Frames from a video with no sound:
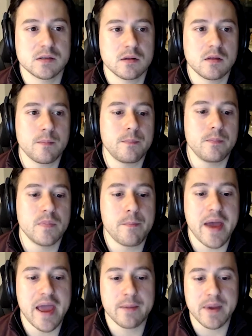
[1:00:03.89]
the
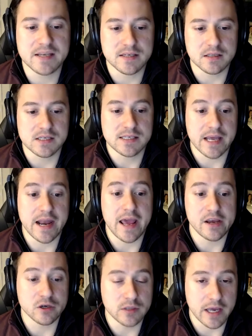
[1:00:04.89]
bank basically said, hey,
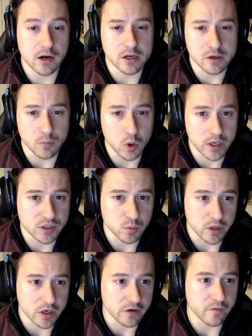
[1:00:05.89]
you're late on your mortgage.
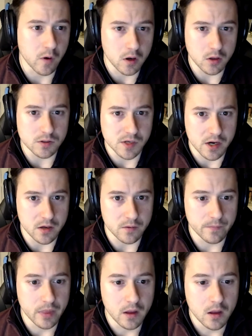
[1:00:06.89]
We're going to foreclose on you.
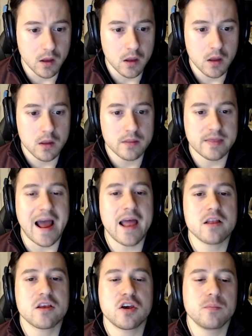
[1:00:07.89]

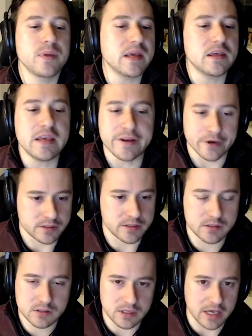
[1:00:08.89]
That could be
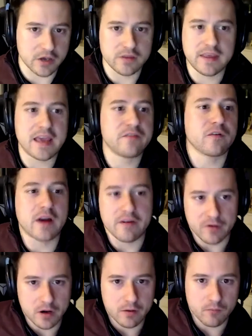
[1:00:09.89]
years. It could take
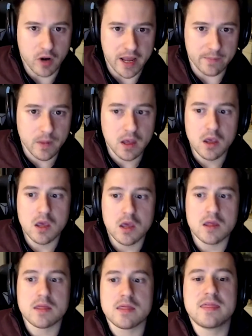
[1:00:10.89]
forever, right?
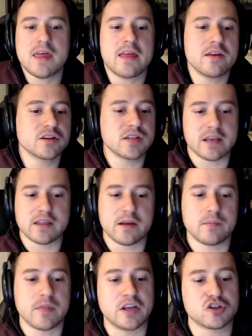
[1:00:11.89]
Then there's like,
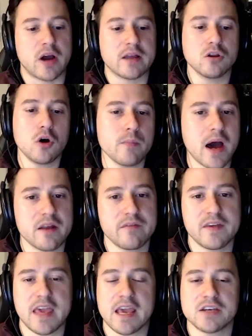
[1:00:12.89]
they try loan
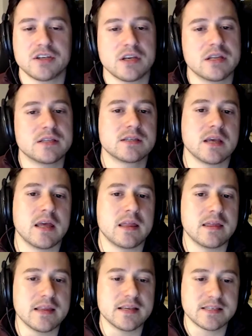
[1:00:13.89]
modifications.
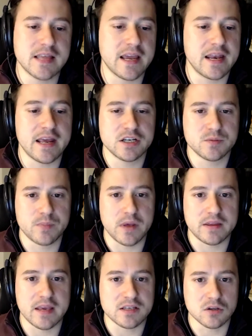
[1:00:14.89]
In this day and age,
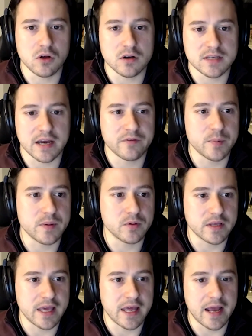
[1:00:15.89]
it takes a long time for
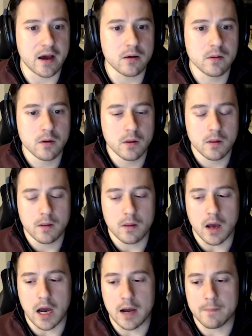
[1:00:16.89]
people to get out.
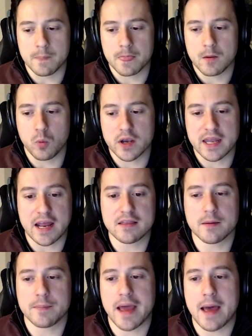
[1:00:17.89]
What
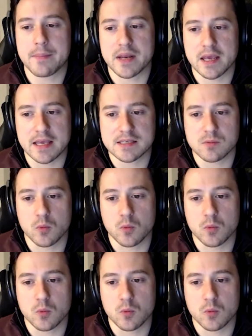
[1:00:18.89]
ends up happening is